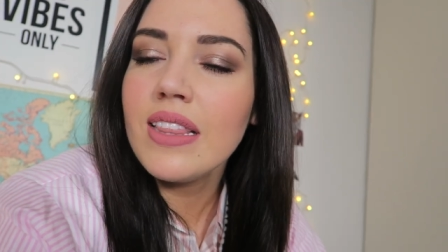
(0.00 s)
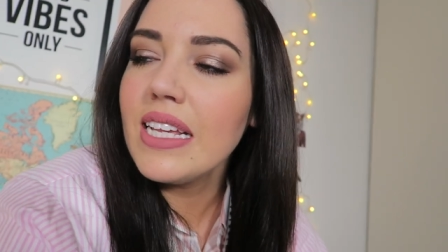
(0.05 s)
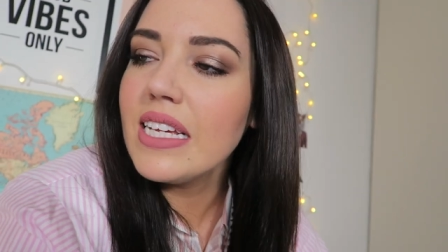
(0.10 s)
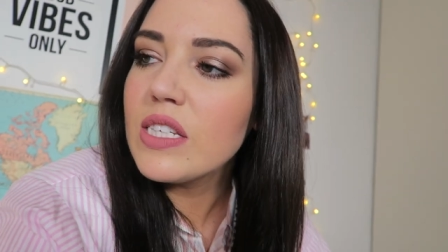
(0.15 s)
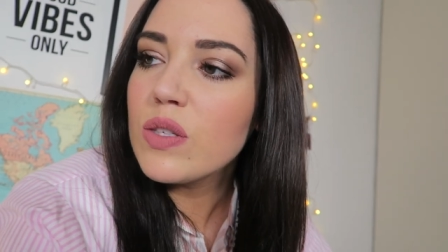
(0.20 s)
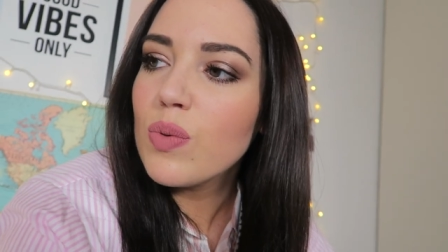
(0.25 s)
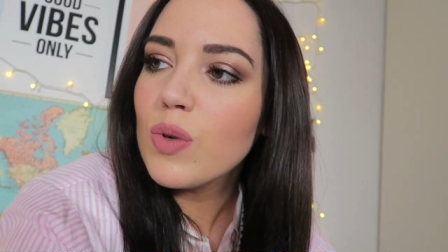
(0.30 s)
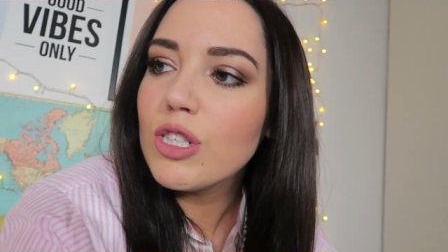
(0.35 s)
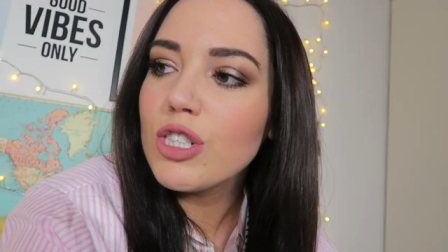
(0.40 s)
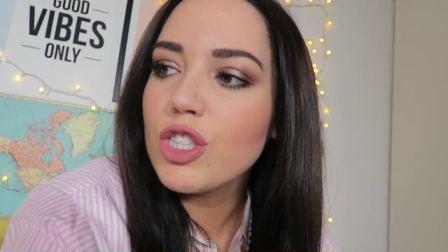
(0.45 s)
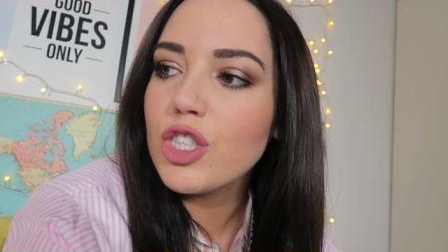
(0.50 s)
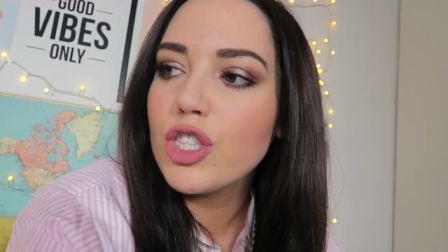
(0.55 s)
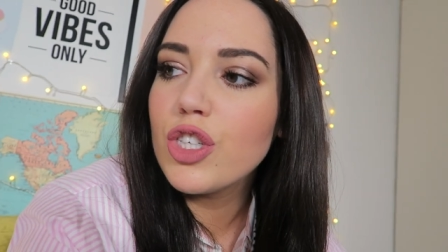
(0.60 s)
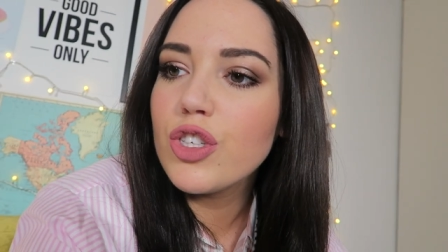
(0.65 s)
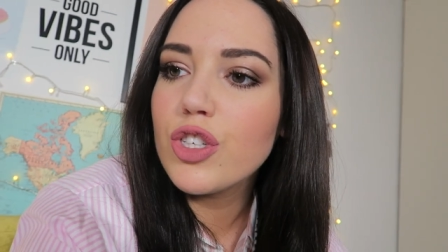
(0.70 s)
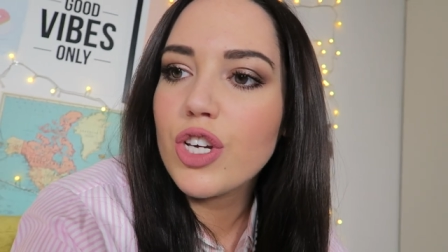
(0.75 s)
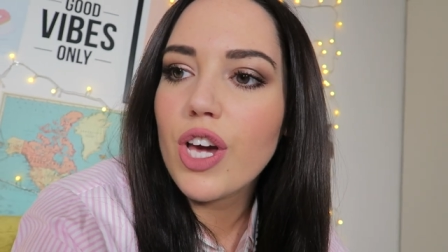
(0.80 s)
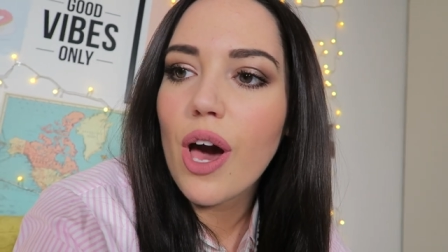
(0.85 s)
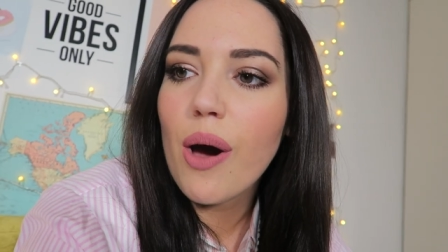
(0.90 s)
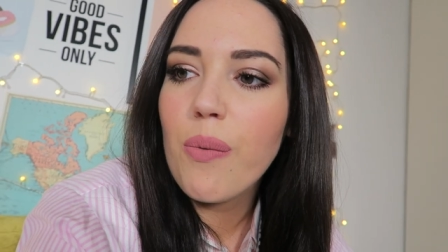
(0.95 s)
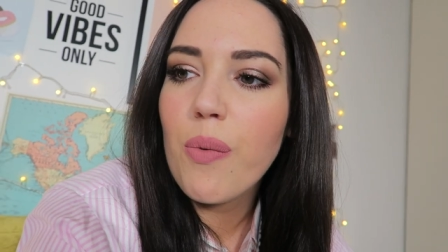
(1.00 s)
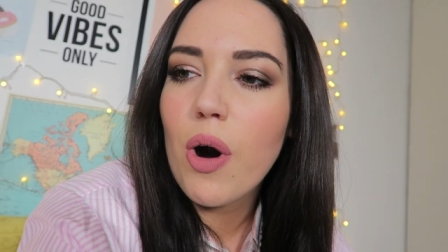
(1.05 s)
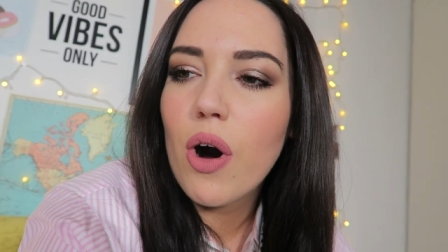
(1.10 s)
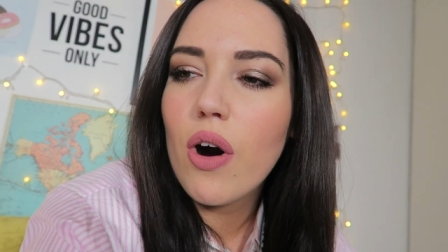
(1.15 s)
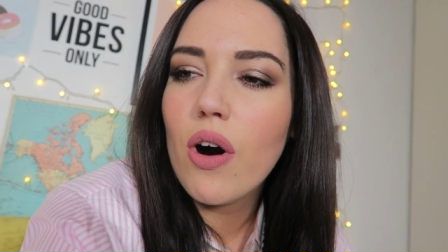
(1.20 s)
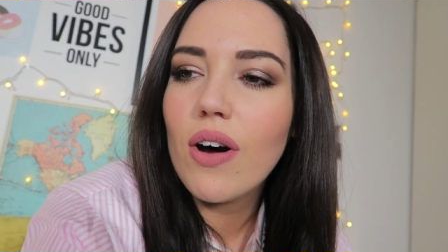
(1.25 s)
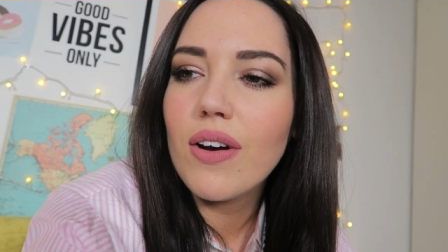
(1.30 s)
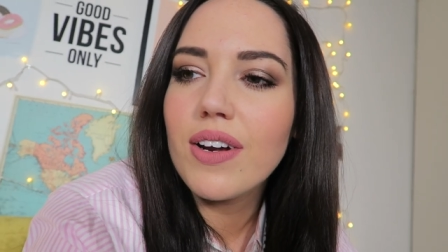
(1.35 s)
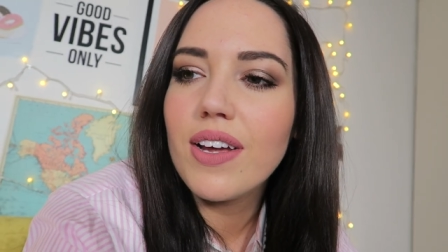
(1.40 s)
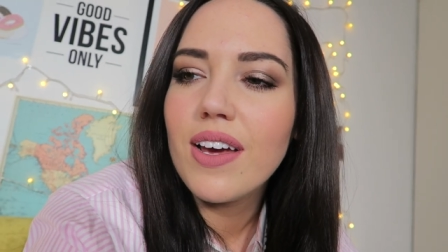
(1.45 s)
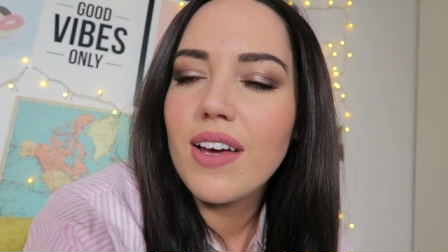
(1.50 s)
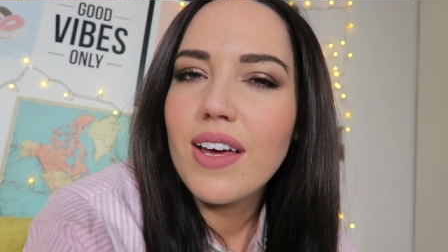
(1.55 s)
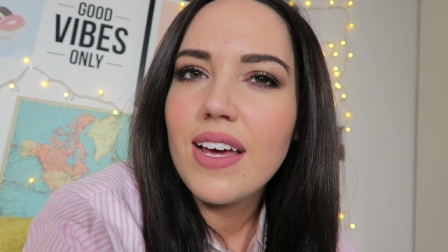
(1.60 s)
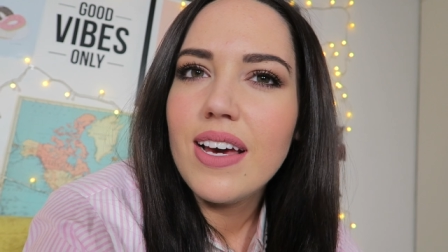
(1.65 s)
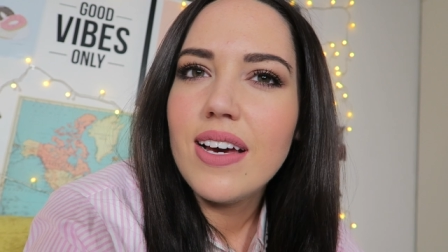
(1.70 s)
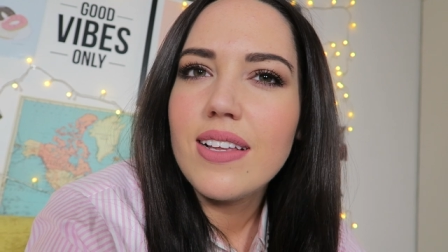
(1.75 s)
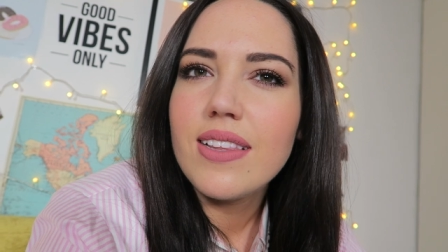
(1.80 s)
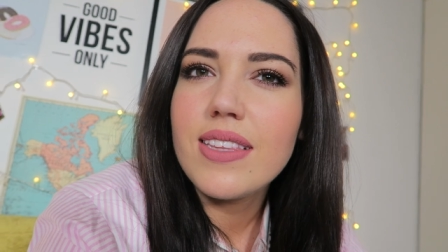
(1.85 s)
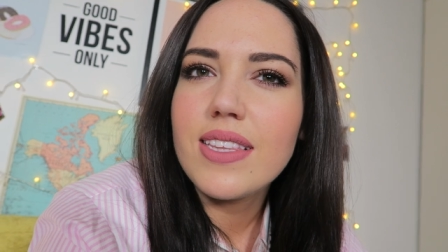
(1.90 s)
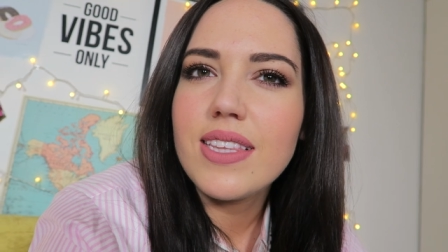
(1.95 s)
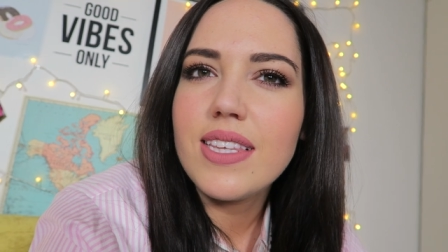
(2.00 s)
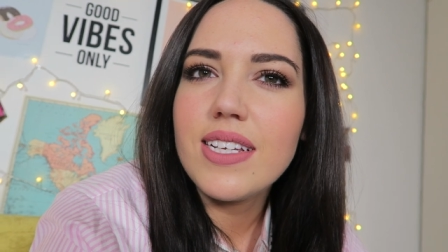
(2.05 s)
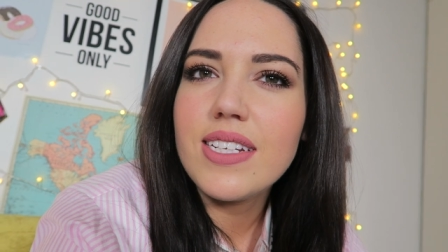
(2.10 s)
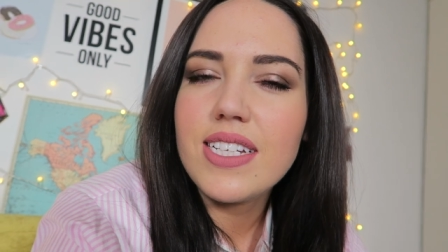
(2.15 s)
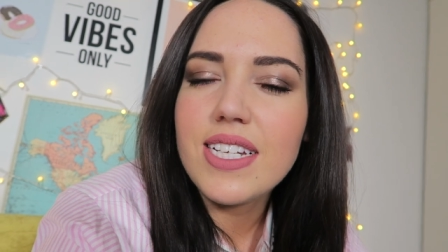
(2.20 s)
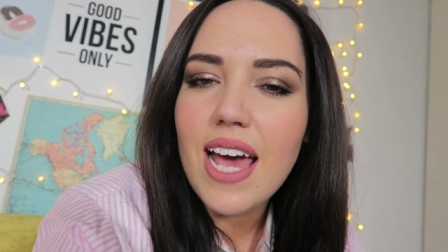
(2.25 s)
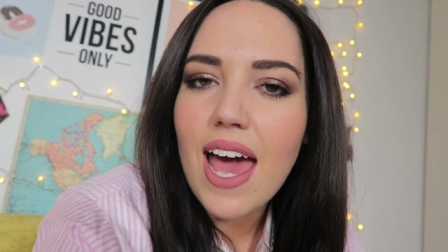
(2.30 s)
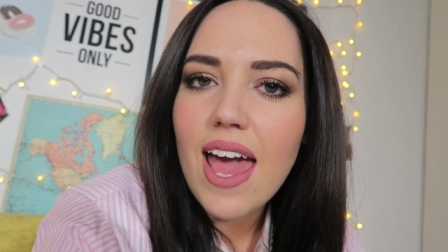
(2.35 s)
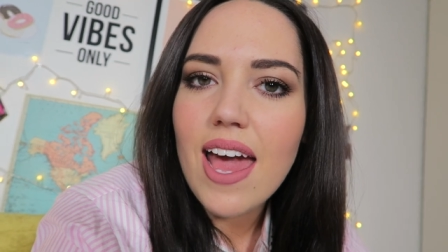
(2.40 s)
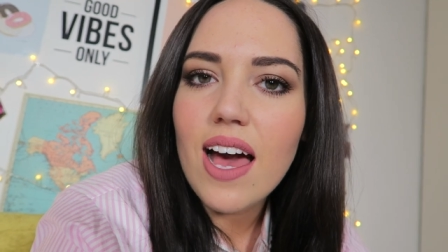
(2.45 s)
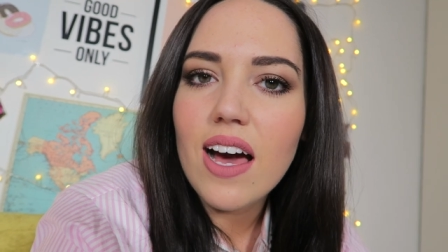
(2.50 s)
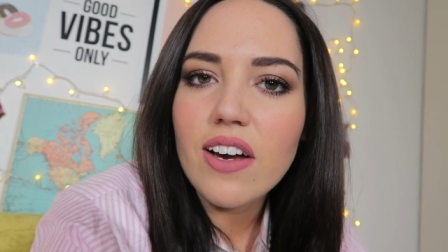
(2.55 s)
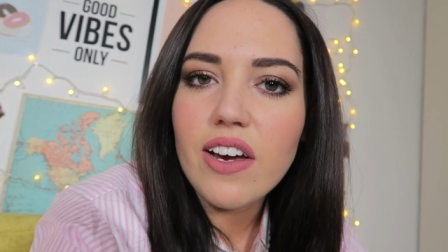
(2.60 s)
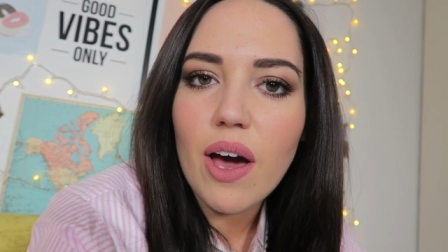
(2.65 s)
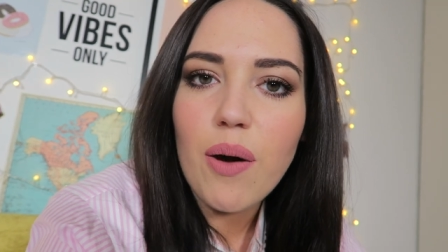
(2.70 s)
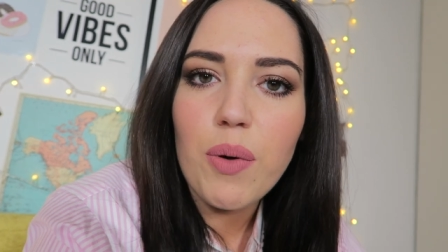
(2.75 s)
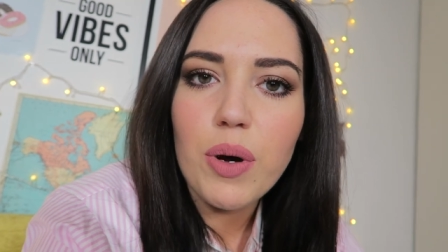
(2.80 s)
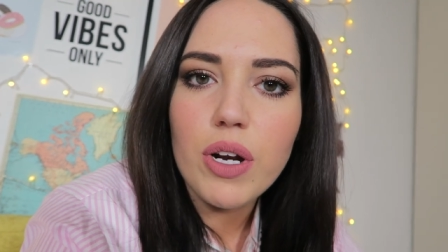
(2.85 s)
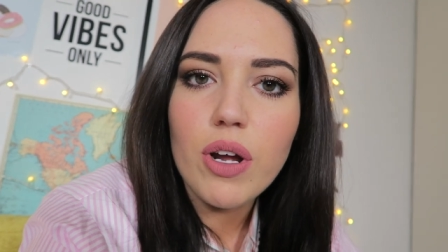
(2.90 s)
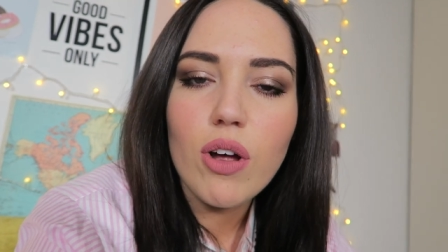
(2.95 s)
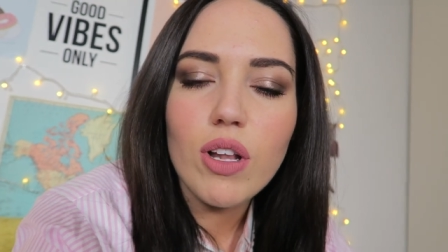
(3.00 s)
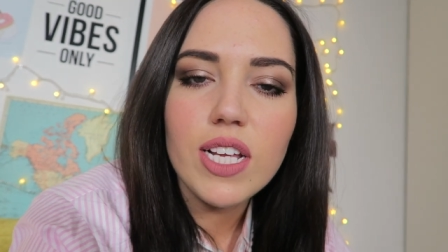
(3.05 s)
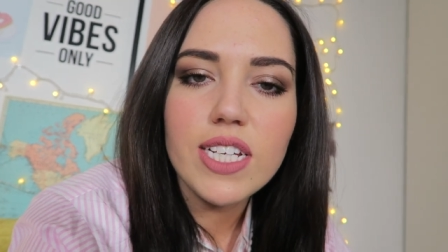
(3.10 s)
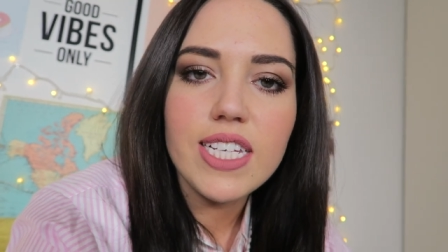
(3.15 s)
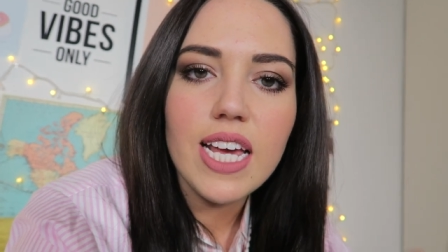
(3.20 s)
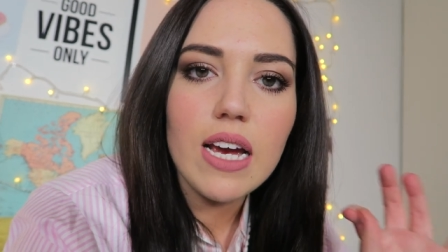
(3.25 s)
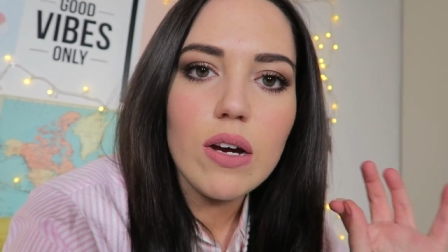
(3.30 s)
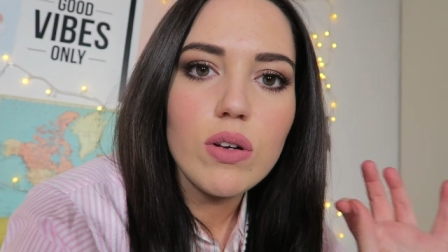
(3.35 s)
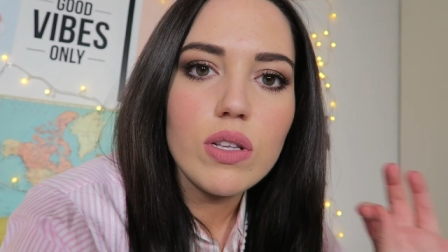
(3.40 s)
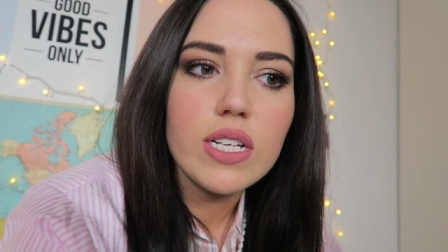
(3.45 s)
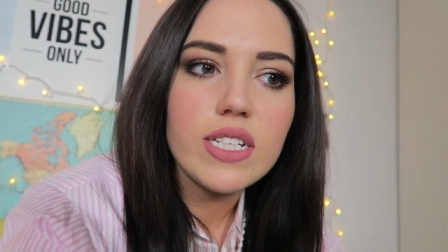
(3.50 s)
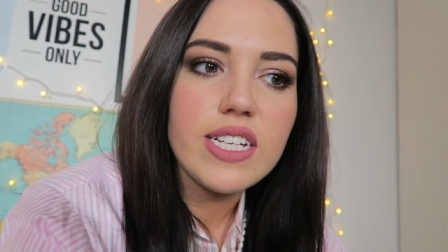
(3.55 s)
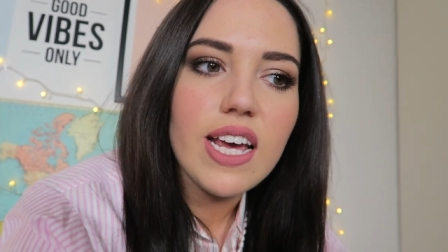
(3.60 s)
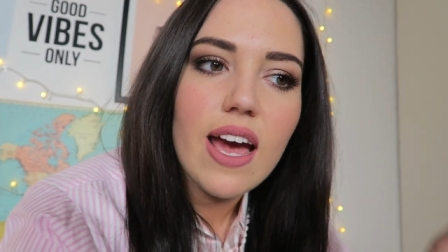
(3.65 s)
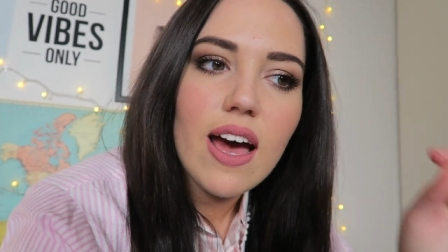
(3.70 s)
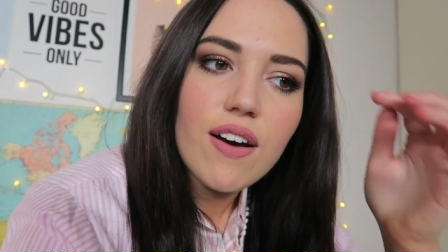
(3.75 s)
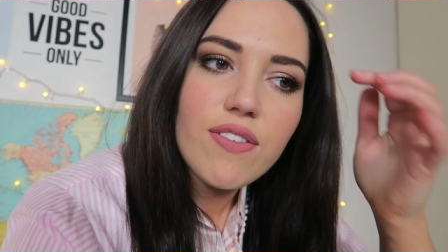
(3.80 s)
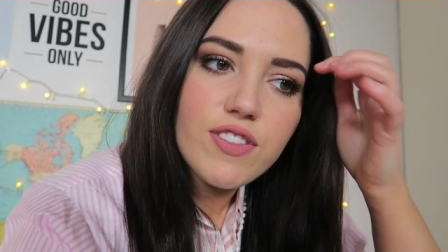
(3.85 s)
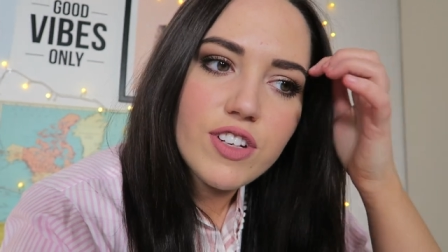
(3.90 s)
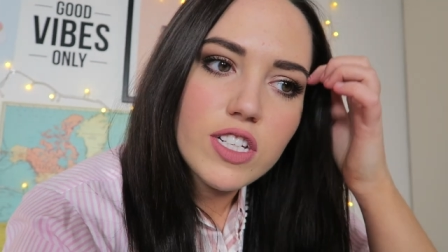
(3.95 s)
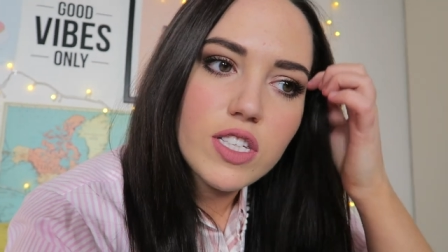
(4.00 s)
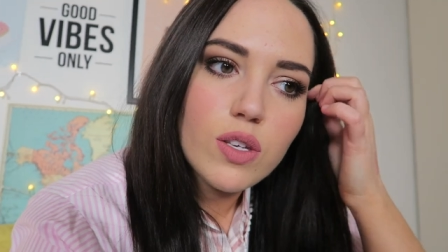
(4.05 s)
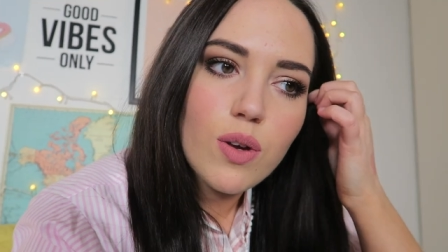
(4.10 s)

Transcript: And this one should go on the day I go on holiday or the day after.